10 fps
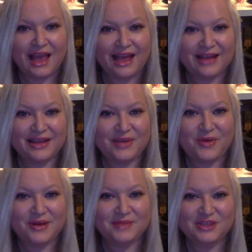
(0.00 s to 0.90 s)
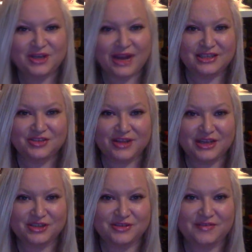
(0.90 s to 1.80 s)
Hello and welcome to your
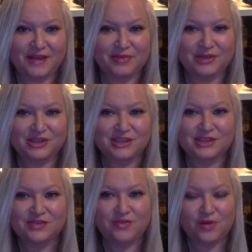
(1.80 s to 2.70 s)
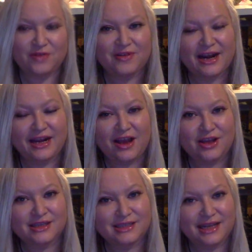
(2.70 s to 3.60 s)
astrological vibrations for Friday,
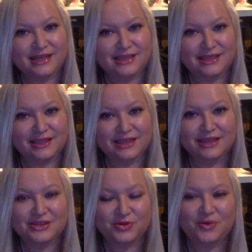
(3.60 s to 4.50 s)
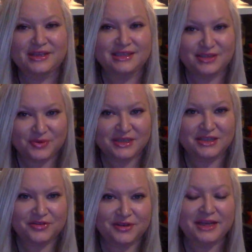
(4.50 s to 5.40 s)
August 18th,
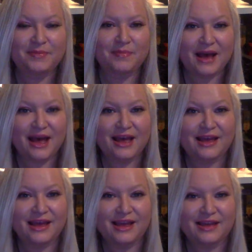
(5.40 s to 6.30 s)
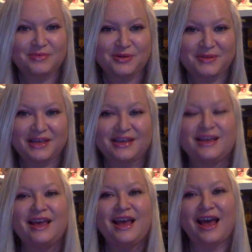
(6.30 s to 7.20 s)
2023 by Gaia Blooming.
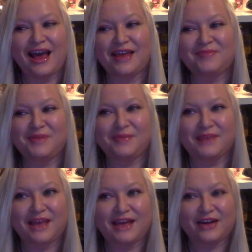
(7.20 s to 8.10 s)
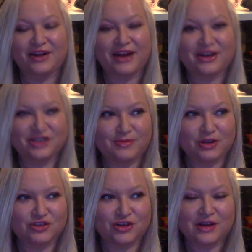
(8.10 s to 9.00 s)
I am Mimi and our energy
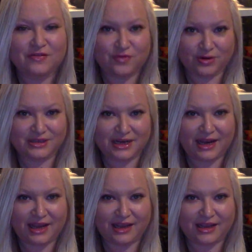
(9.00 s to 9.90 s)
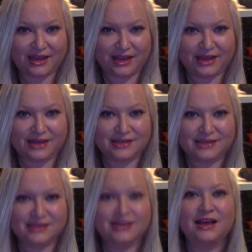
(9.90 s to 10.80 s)
mantra for today is
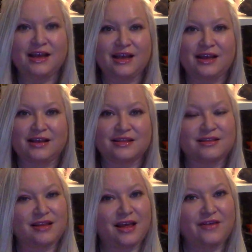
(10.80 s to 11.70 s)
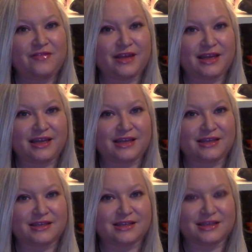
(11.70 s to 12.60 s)
love
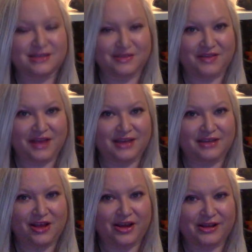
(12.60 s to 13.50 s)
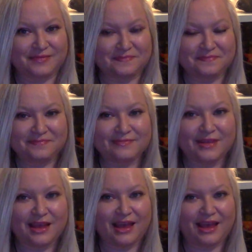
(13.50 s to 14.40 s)
is divine law.
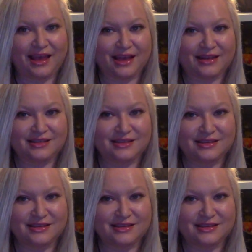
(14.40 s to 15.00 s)
And